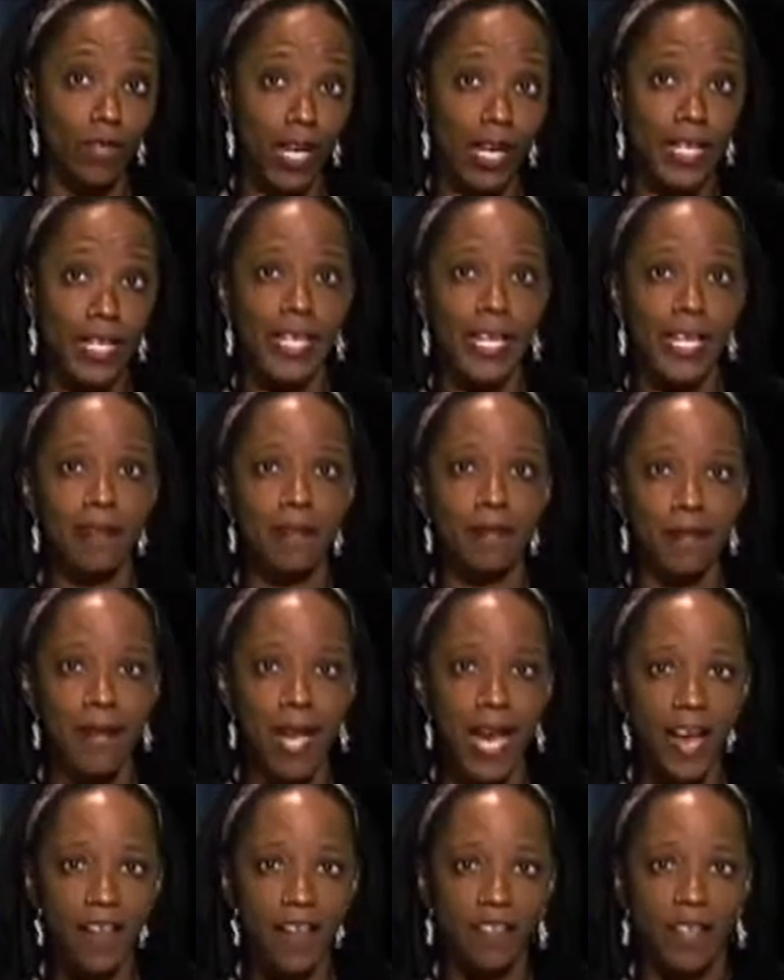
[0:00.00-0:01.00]
writing, and
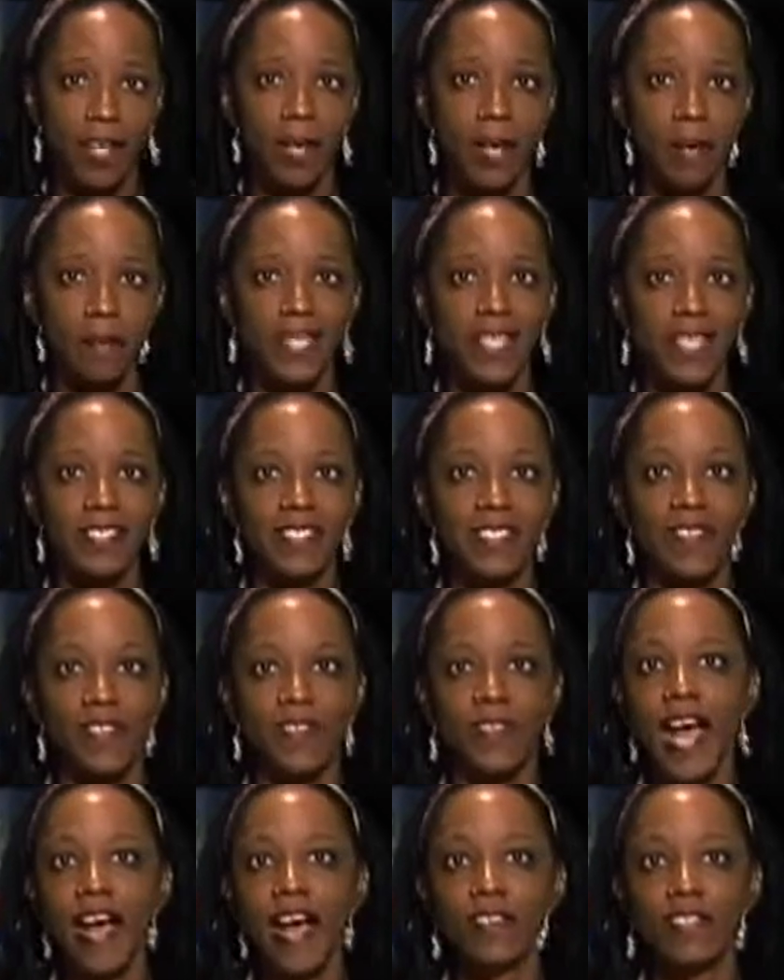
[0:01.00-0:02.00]
math because
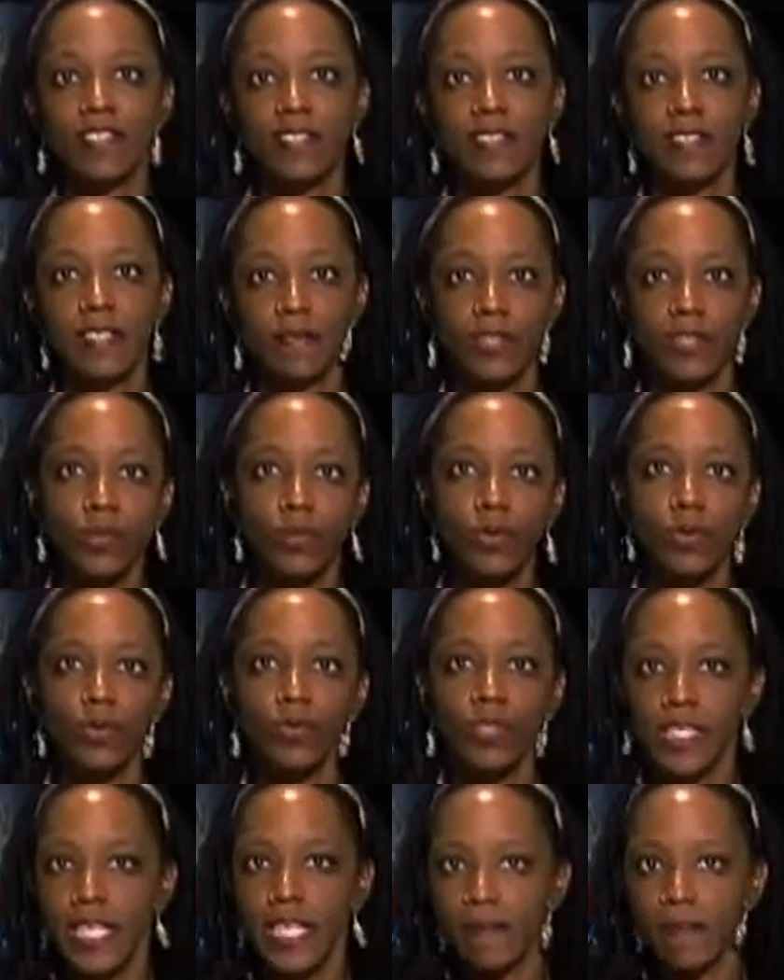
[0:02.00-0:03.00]
thousands of
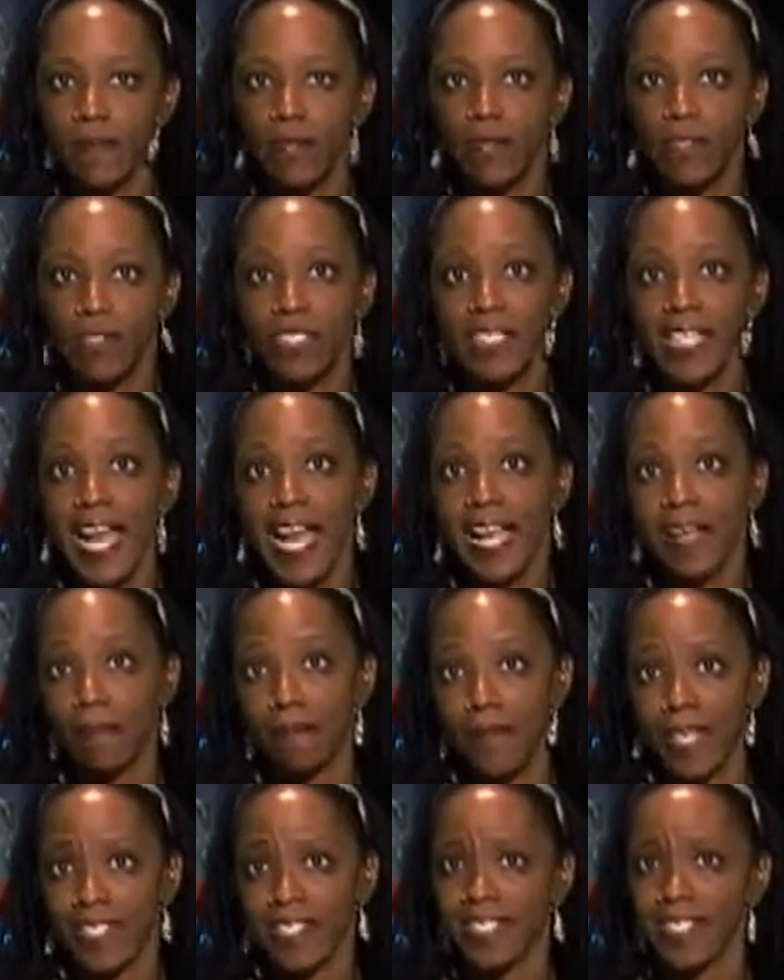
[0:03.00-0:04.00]
school leavers
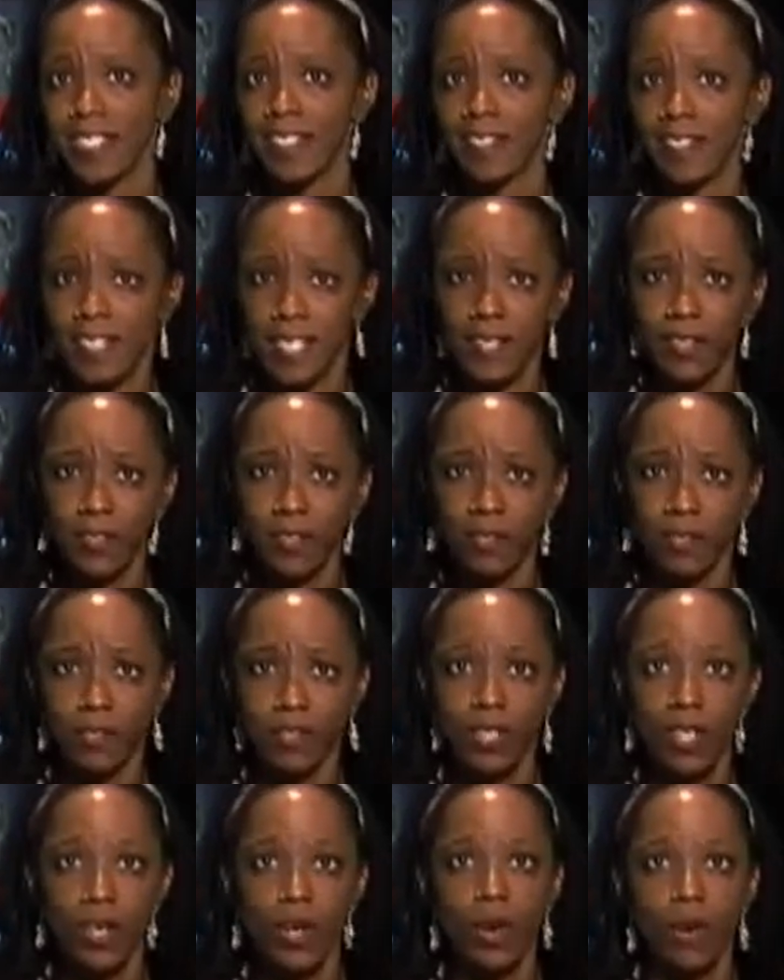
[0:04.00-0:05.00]
lack basic
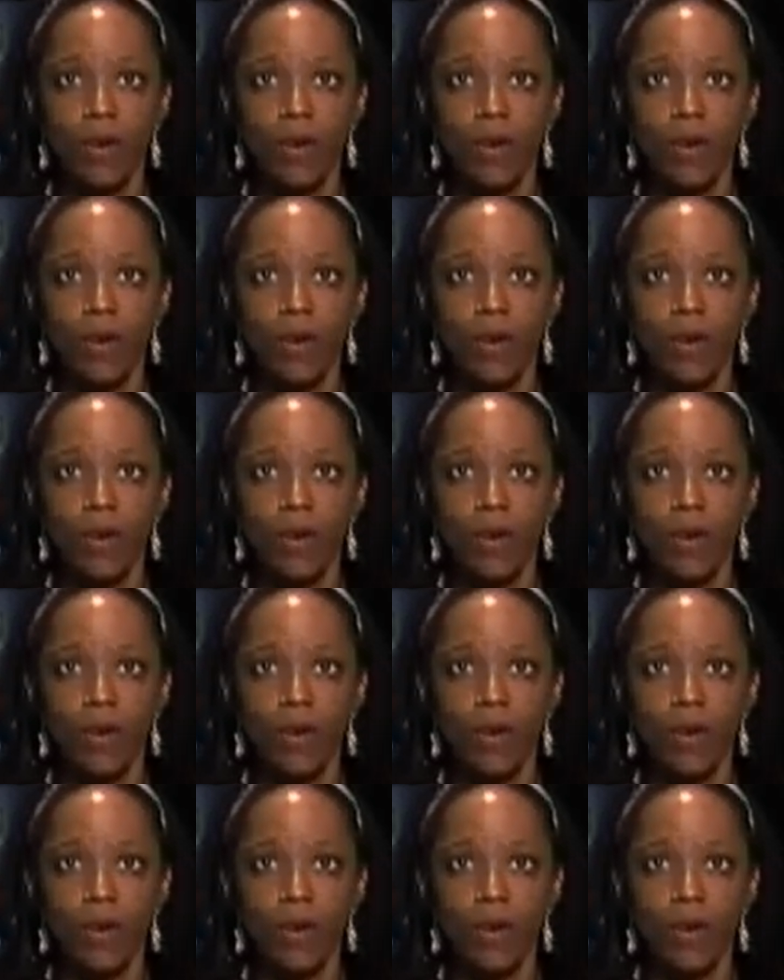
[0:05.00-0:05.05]
skills.